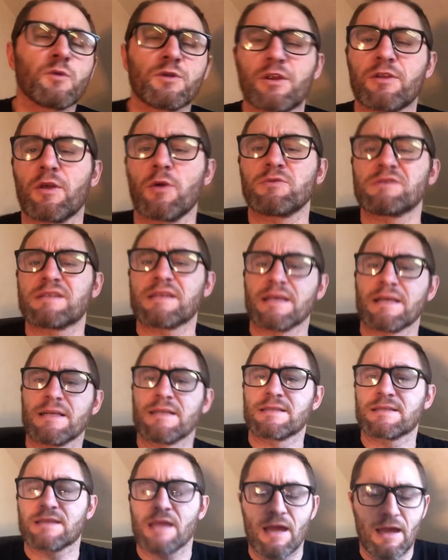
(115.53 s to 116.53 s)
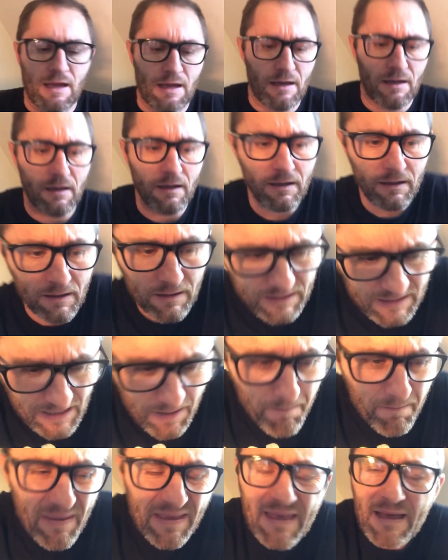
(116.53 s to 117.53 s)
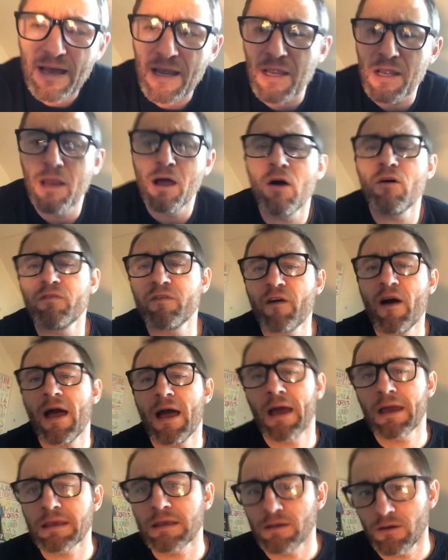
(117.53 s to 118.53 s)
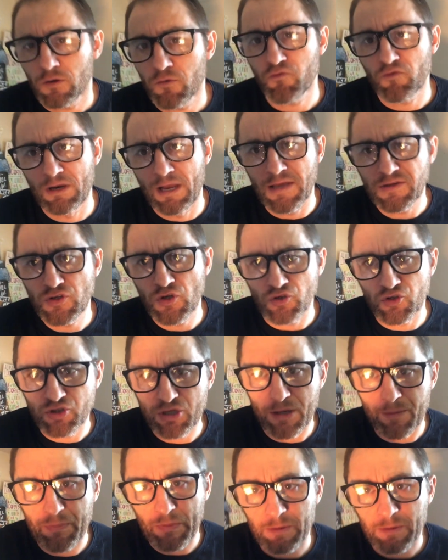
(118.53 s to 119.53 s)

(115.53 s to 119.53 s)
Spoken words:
of those things that can be a love-hate relationship.